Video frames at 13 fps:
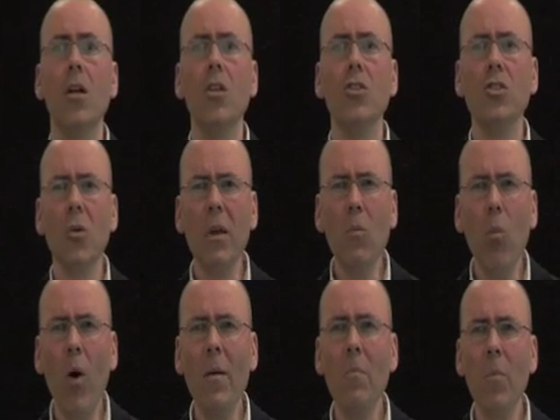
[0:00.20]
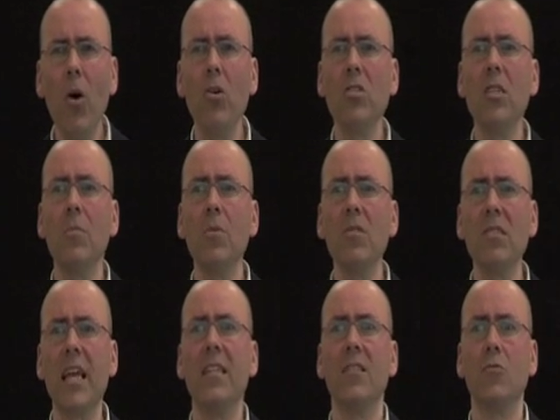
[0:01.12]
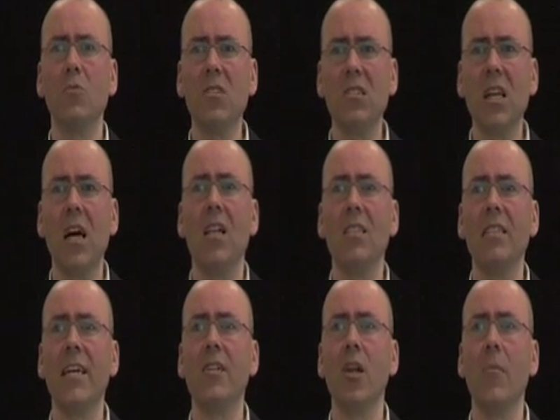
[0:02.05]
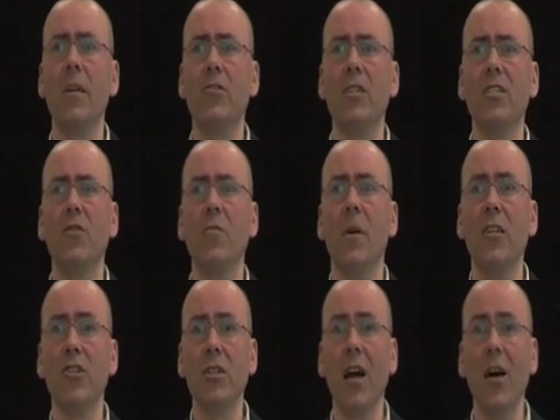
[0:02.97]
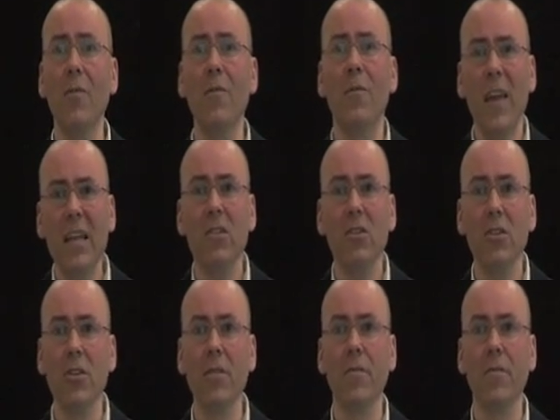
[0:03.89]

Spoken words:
So in what possible sense was Stalin's economic transformation a failure?